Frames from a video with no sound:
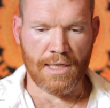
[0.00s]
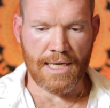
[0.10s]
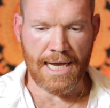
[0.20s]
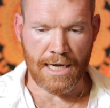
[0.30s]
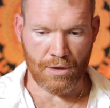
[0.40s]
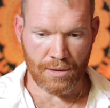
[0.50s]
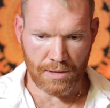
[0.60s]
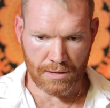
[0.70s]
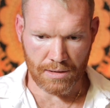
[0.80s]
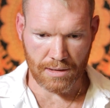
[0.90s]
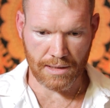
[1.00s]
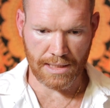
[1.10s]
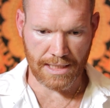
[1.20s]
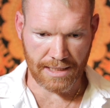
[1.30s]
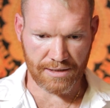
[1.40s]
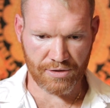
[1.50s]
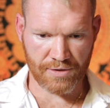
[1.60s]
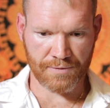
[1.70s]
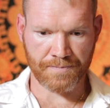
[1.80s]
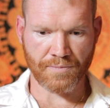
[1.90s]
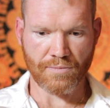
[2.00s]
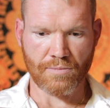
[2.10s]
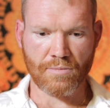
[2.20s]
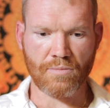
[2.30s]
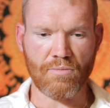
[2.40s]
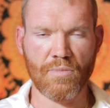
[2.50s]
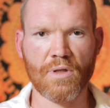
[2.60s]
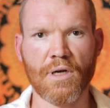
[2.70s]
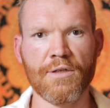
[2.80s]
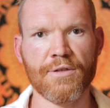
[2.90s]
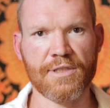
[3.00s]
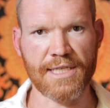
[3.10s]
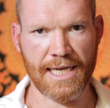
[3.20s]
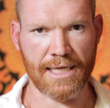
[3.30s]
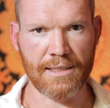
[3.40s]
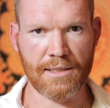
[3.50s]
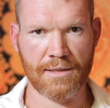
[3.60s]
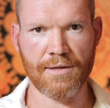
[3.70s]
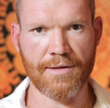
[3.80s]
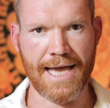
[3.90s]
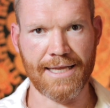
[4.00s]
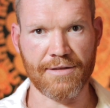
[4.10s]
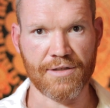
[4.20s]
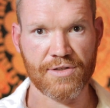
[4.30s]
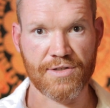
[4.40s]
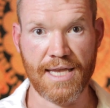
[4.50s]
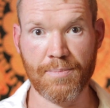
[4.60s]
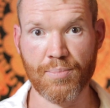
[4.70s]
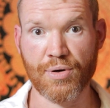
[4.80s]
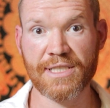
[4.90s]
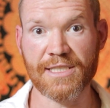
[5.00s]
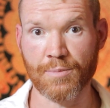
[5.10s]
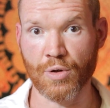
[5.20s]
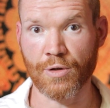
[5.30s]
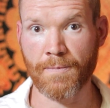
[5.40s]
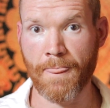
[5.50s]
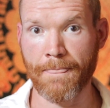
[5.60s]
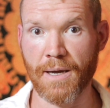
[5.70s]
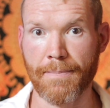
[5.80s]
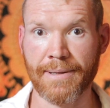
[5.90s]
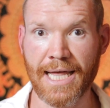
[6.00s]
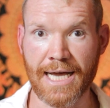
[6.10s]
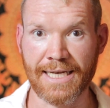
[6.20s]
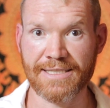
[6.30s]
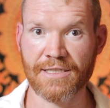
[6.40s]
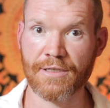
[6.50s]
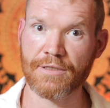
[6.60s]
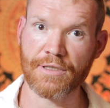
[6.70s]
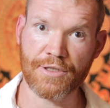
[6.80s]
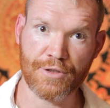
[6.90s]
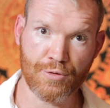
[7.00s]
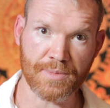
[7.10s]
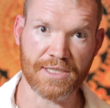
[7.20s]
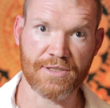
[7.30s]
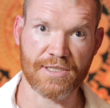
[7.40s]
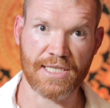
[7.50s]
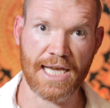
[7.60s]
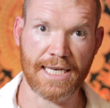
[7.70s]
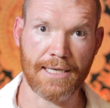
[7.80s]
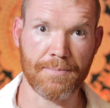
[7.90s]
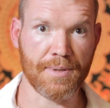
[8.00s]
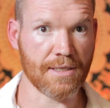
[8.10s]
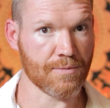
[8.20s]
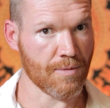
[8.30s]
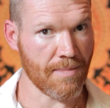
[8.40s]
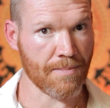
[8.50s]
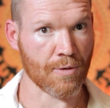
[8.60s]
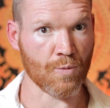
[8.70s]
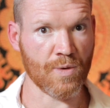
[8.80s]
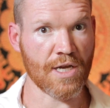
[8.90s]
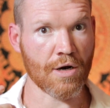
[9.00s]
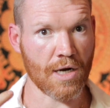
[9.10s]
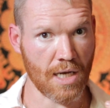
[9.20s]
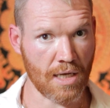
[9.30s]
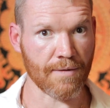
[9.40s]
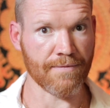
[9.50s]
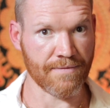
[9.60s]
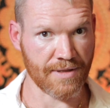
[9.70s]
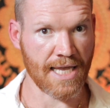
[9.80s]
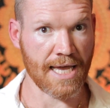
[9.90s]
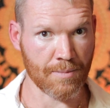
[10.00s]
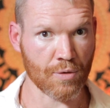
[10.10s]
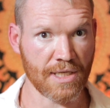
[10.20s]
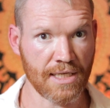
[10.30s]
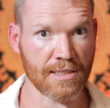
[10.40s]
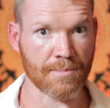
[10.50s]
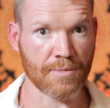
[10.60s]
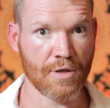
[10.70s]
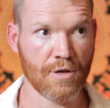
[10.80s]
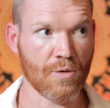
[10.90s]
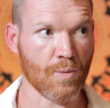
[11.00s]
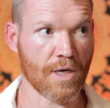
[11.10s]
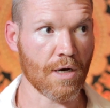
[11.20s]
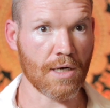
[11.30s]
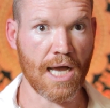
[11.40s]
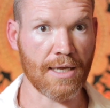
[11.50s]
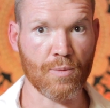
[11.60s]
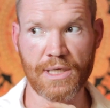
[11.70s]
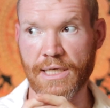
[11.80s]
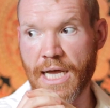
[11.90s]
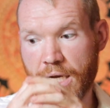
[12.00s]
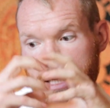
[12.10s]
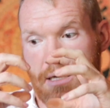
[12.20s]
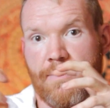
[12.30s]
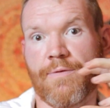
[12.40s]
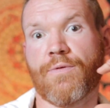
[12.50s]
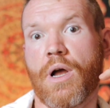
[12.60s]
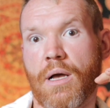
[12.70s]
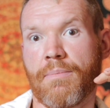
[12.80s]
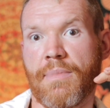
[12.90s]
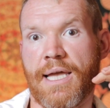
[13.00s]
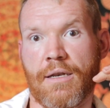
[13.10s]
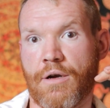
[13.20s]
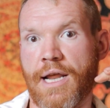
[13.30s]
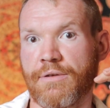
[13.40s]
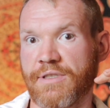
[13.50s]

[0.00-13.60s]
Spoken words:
now let us understand that the same principle applies to human society, because remember, we are of the animal kingdom. We did not come from and are now